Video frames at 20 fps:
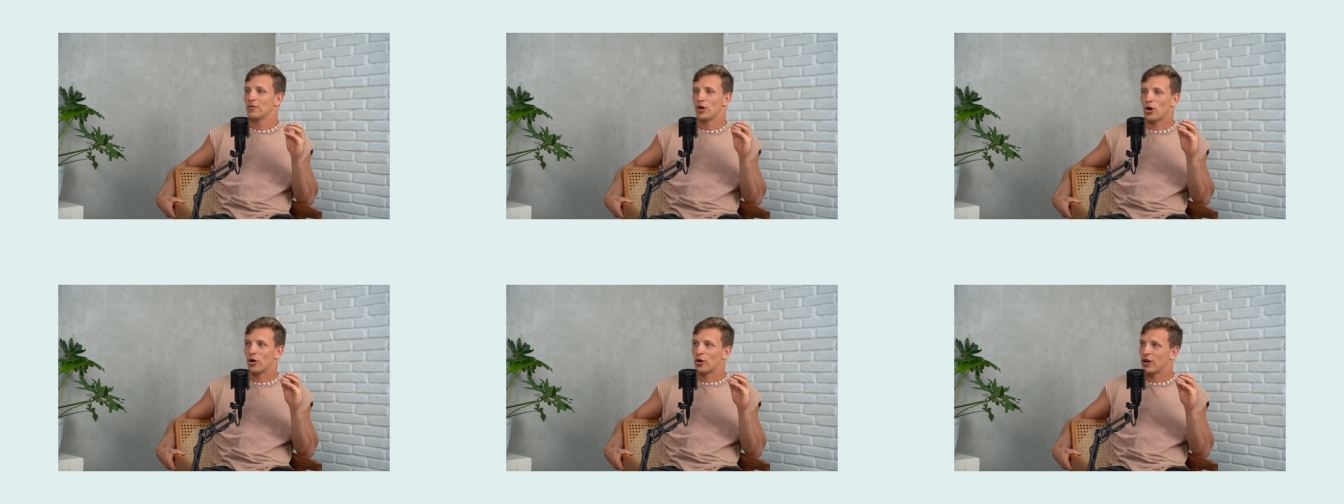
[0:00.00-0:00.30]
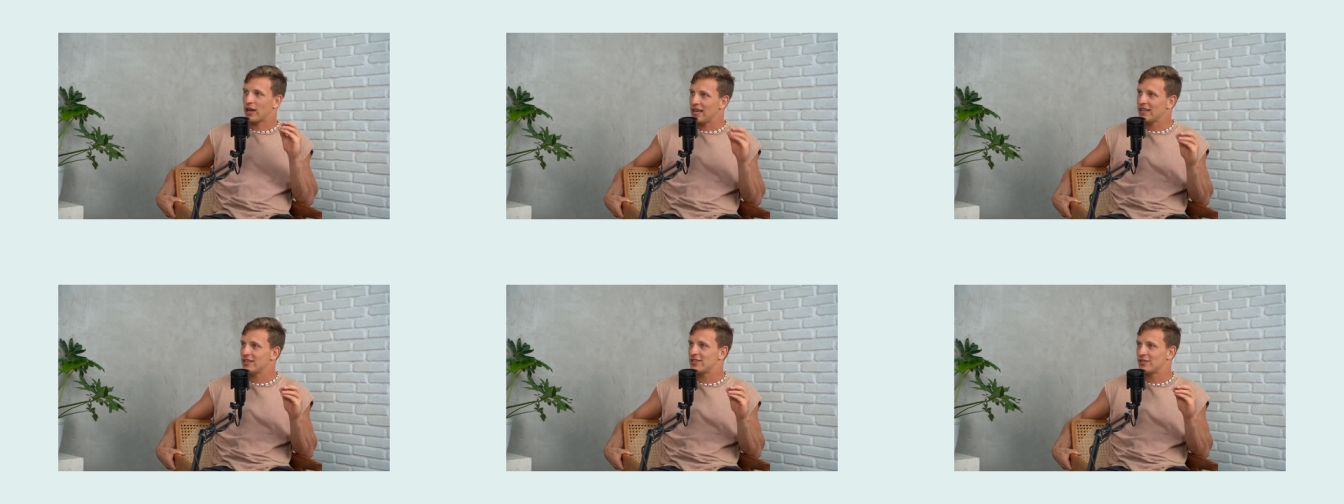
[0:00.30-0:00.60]

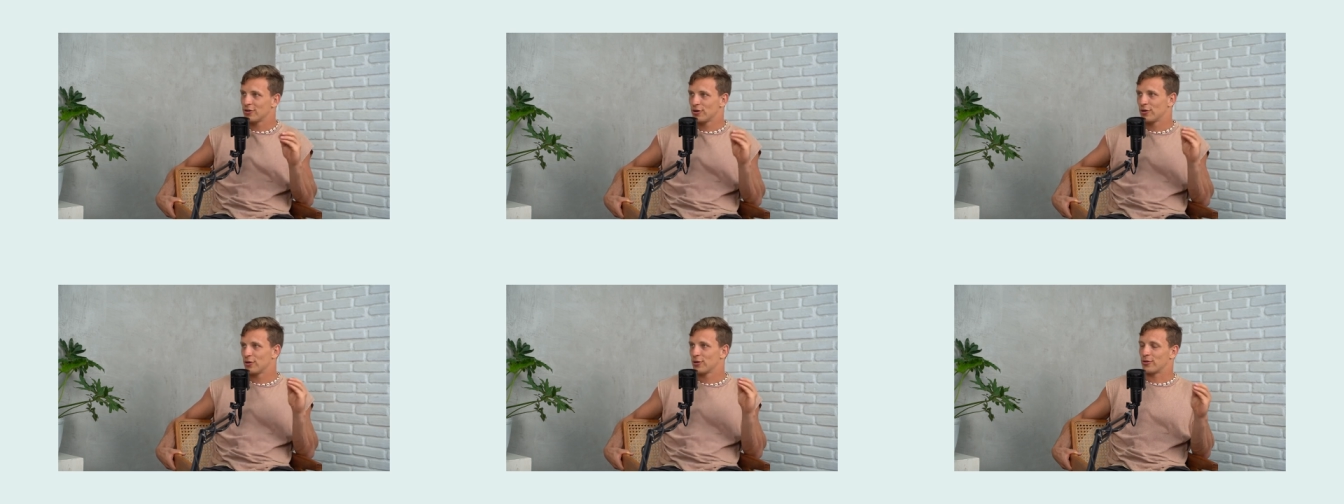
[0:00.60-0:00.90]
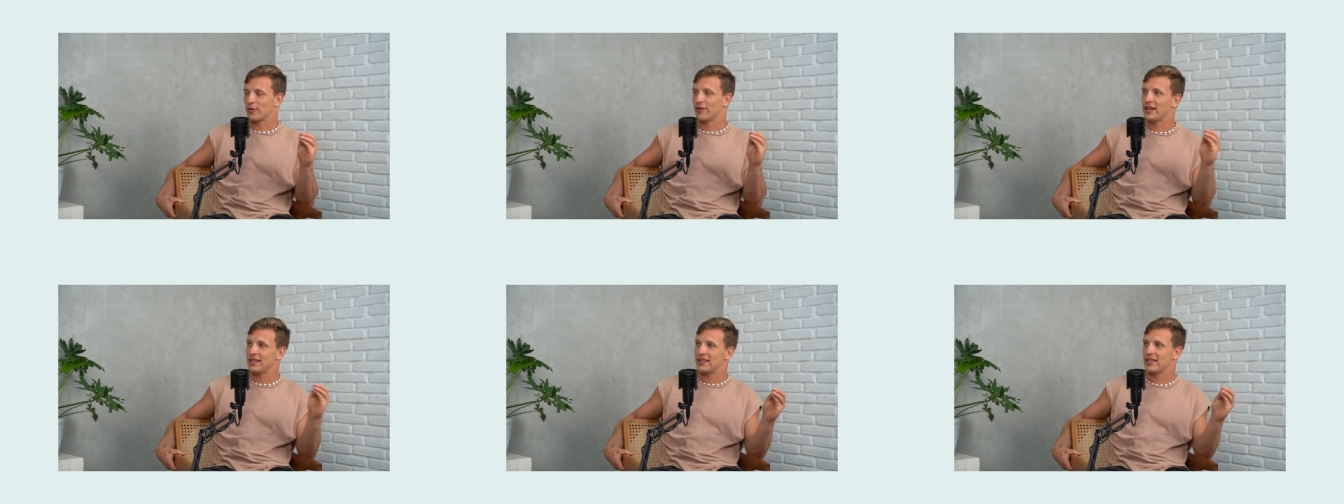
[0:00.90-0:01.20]
occasional
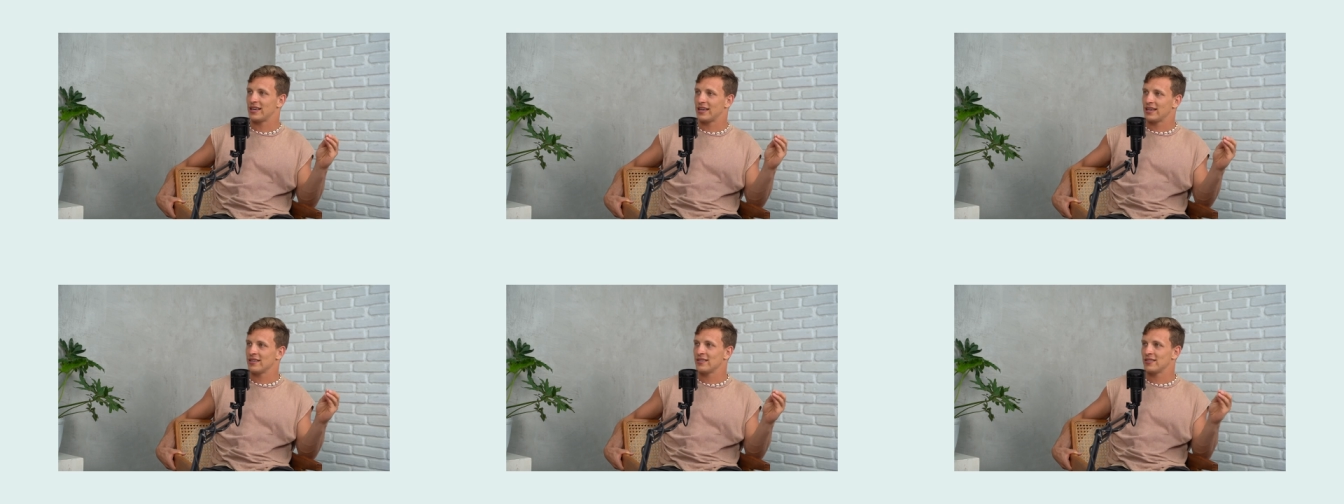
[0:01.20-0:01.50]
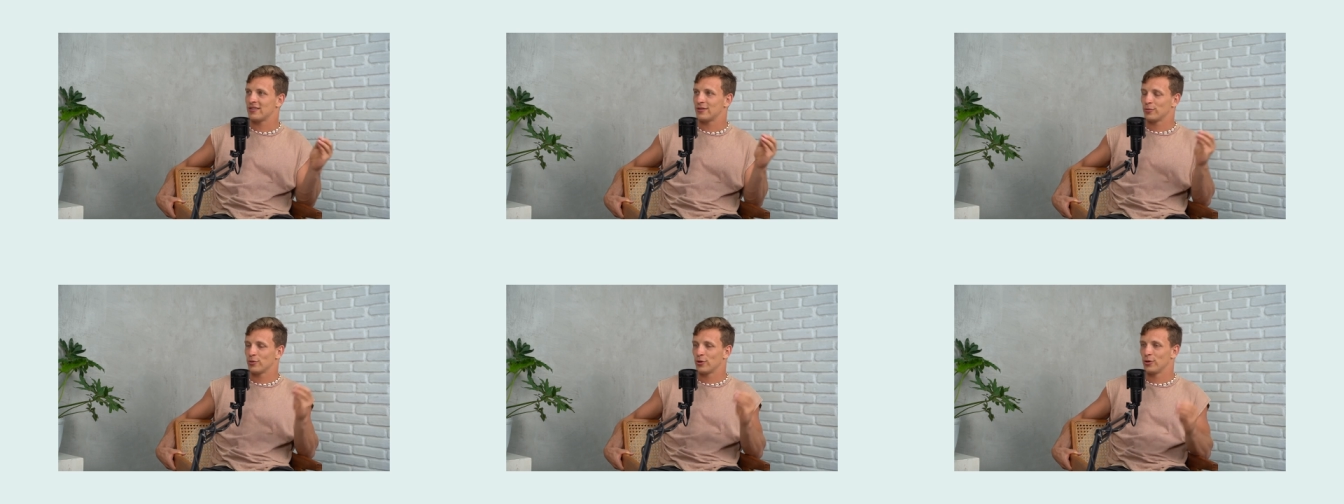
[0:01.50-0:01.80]
great
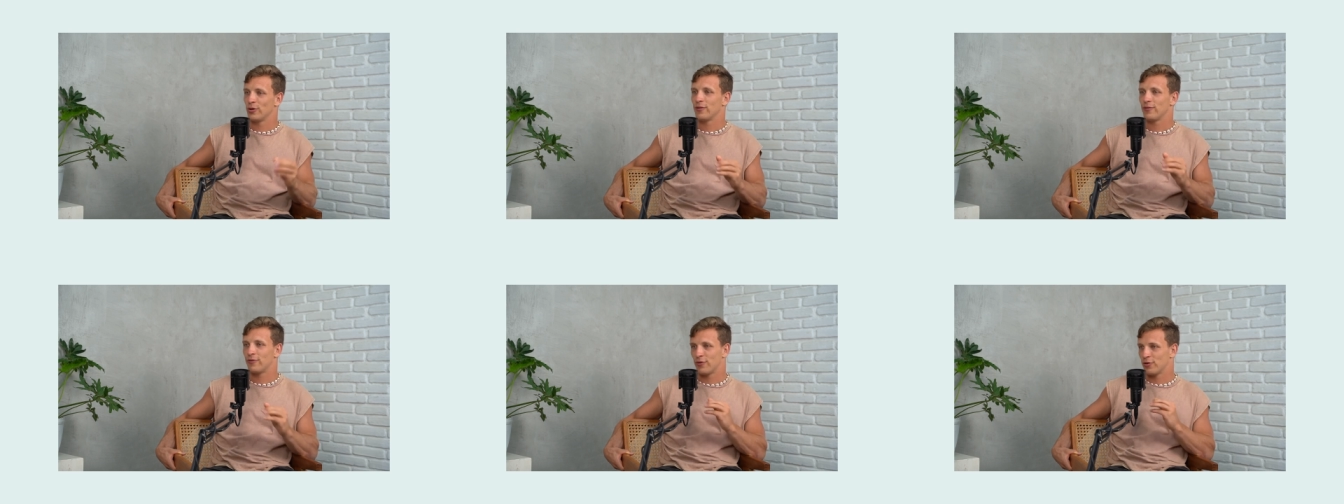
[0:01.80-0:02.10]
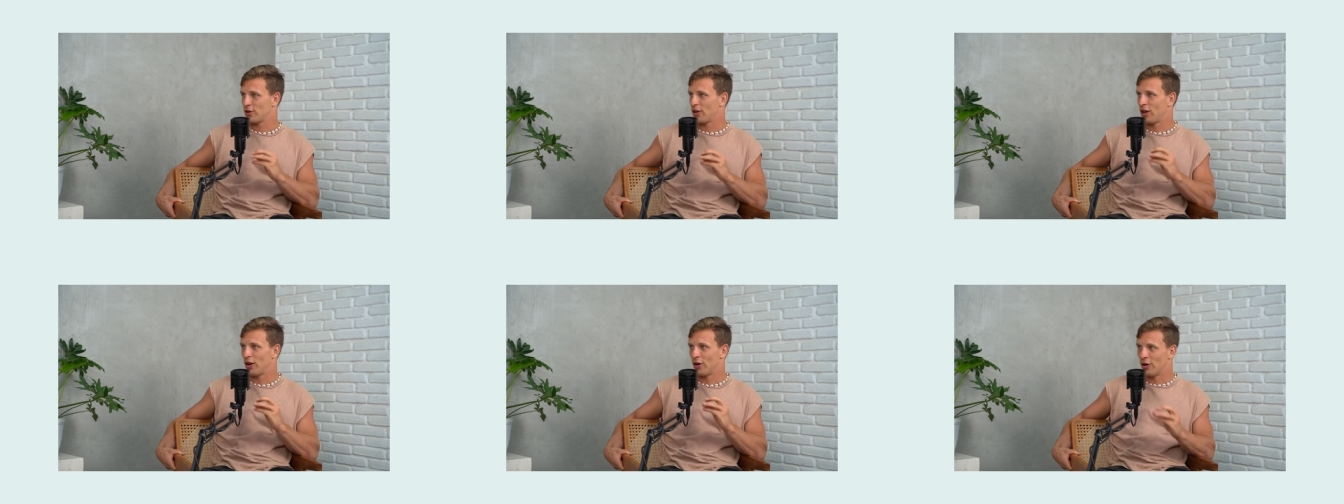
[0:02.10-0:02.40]
days will,
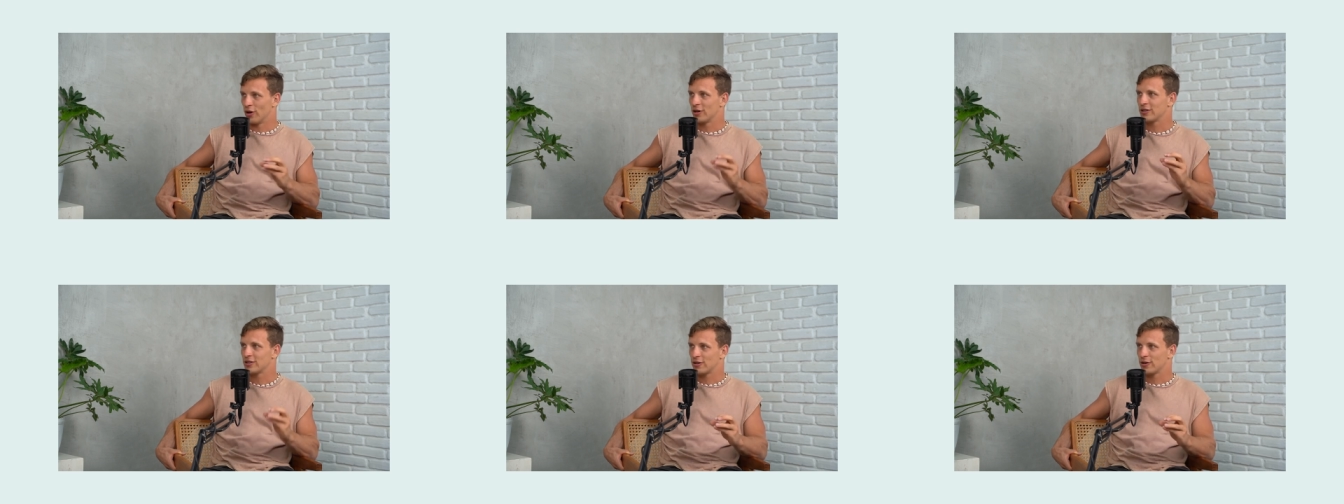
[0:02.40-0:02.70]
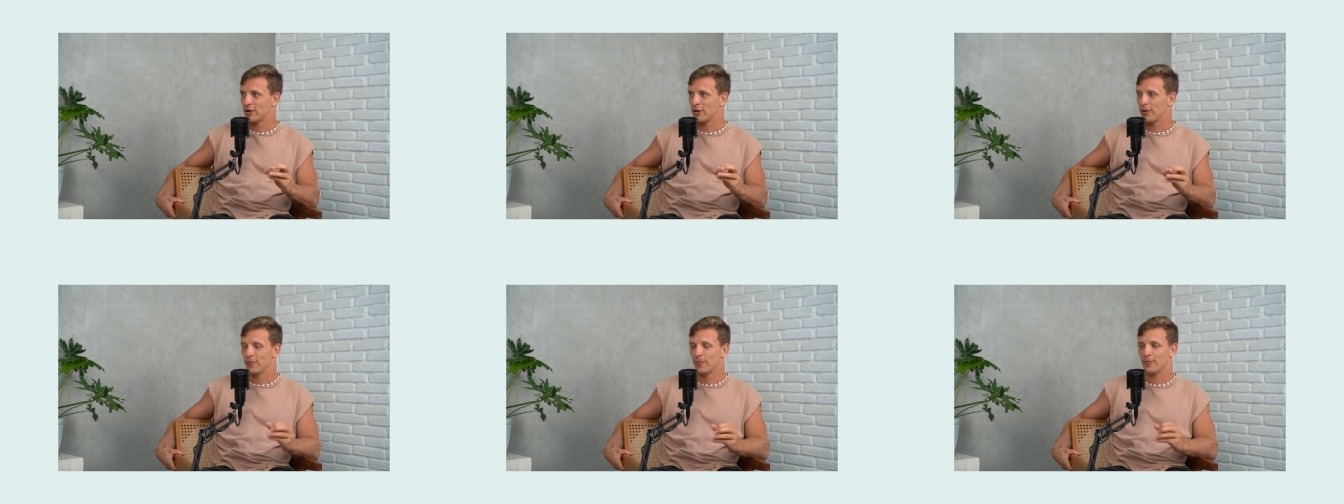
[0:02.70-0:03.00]
for the long
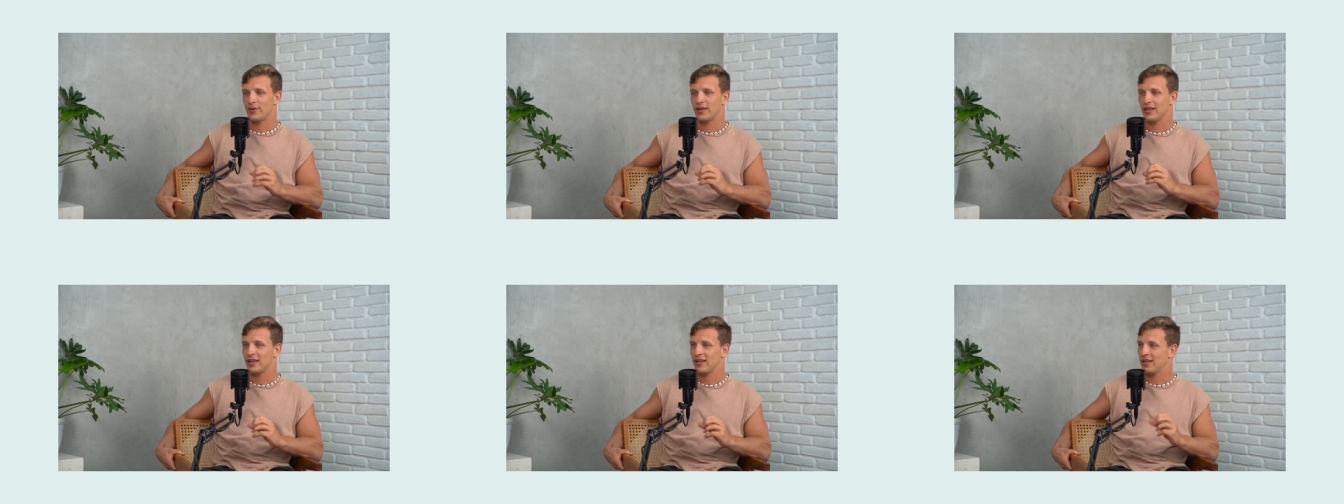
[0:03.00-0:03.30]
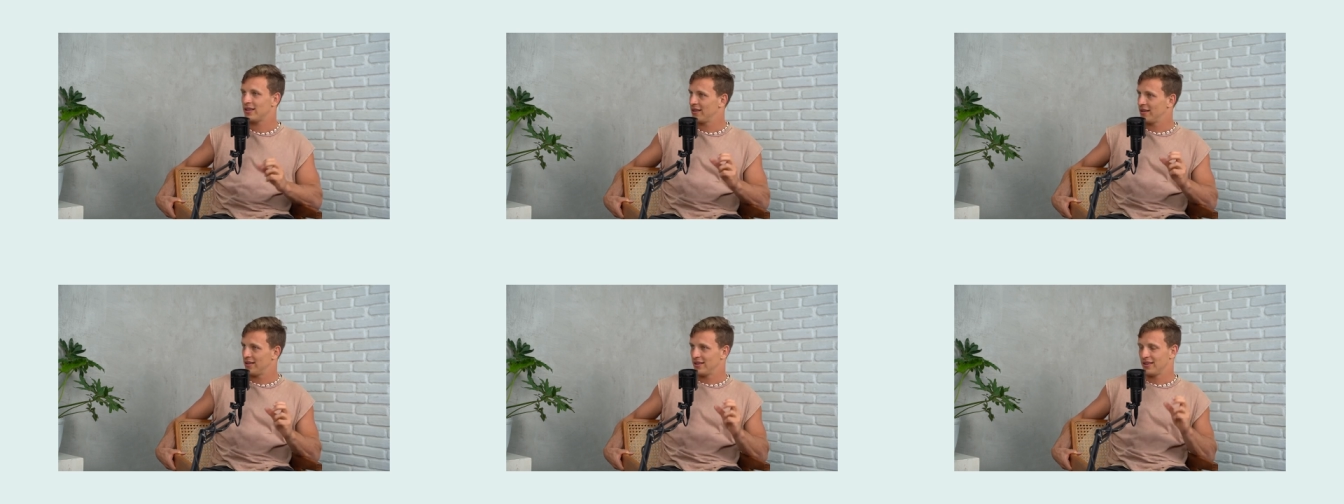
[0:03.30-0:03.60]
term, be